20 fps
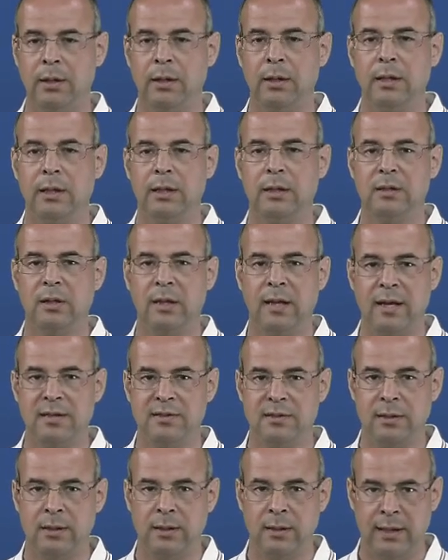In
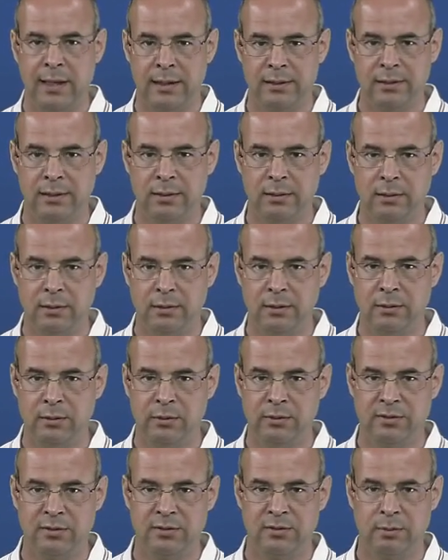classical Latin, you
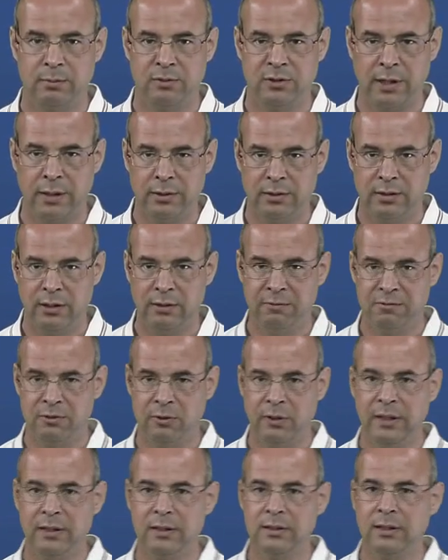use a subjunctive to
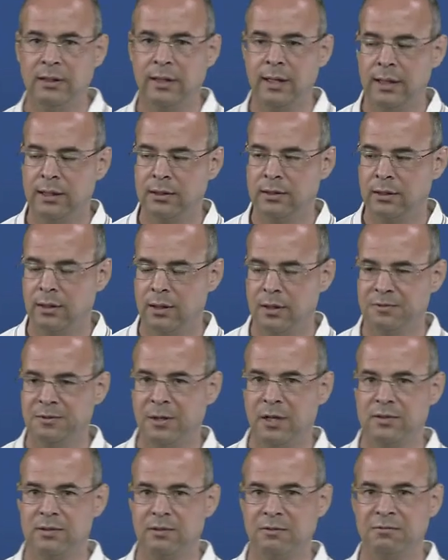indicate there
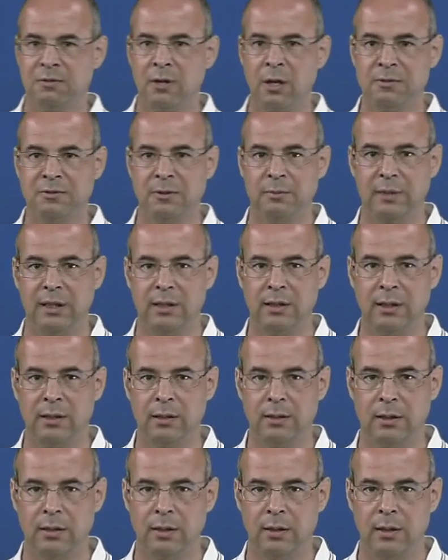is a further
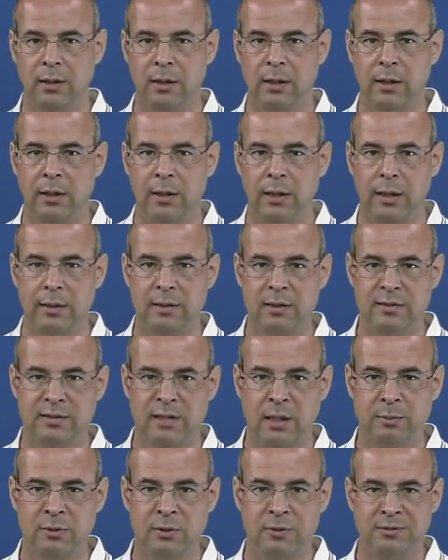meaning, and it's
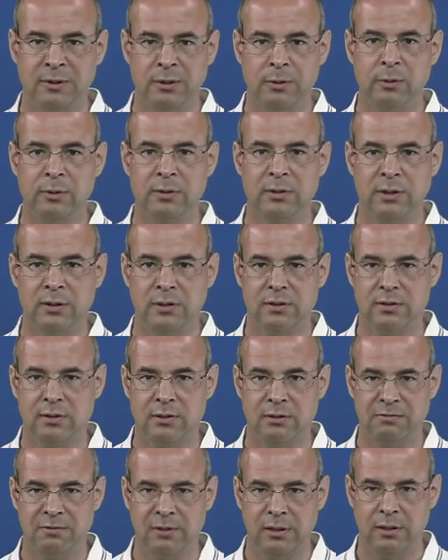up to the audience to
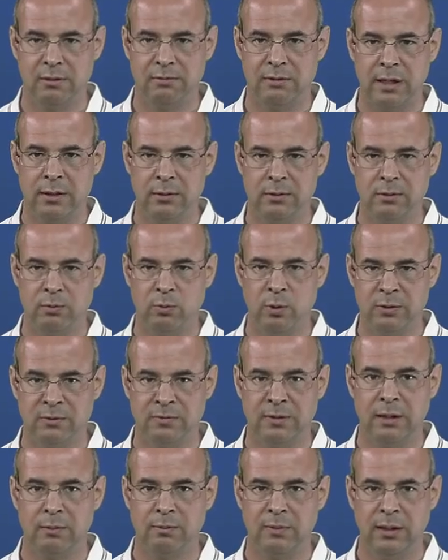figure out what
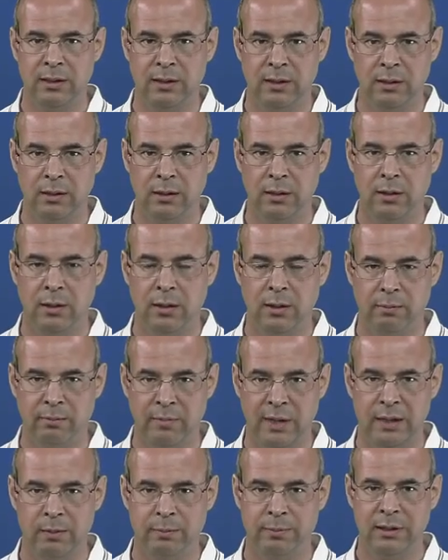that meaning
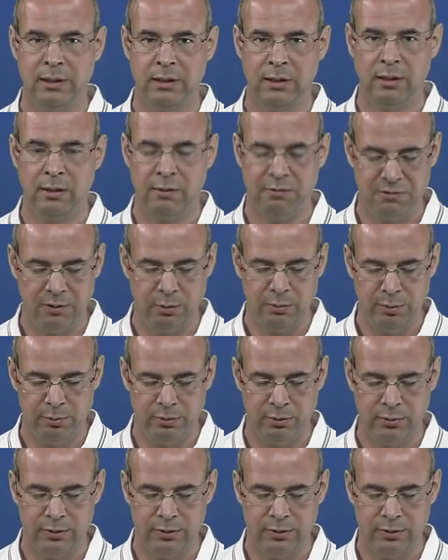may be from a broader